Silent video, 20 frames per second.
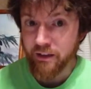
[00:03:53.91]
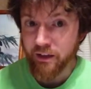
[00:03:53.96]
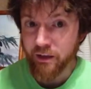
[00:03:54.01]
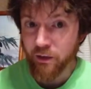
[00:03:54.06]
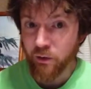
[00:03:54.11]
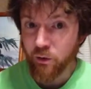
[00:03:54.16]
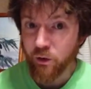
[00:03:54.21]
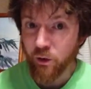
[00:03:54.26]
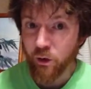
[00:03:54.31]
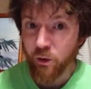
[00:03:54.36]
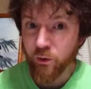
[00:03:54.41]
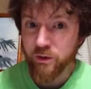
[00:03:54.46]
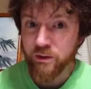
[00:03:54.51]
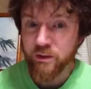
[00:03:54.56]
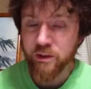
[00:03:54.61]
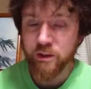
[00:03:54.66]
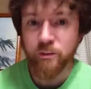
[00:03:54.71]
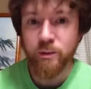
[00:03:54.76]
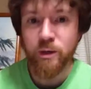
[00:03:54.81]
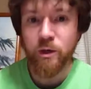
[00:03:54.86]
They don't
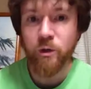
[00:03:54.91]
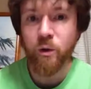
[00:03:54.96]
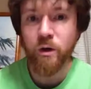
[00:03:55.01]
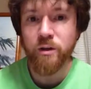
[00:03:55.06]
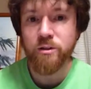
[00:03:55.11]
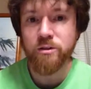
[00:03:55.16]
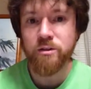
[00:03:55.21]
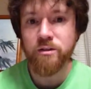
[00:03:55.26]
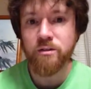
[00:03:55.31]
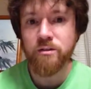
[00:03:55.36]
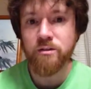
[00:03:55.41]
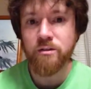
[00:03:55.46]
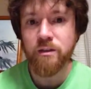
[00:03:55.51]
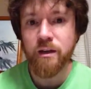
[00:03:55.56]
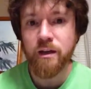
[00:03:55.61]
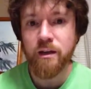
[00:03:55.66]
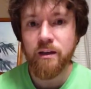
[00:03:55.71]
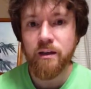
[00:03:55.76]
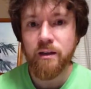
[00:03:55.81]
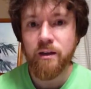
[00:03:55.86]
always need to be
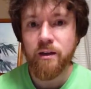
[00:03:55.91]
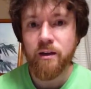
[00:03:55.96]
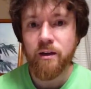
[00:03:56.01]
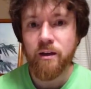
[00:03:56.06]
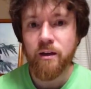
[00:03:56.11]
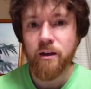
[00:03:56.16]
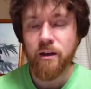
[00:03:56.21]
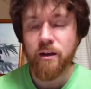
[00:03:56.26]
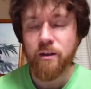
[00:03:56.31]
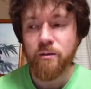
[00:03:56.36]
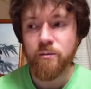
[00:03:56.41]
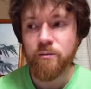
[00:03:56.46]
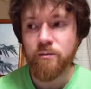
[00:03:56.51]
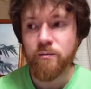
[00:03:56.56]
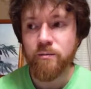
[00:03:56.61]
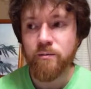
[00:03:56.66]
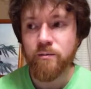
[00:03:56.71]
questions, um,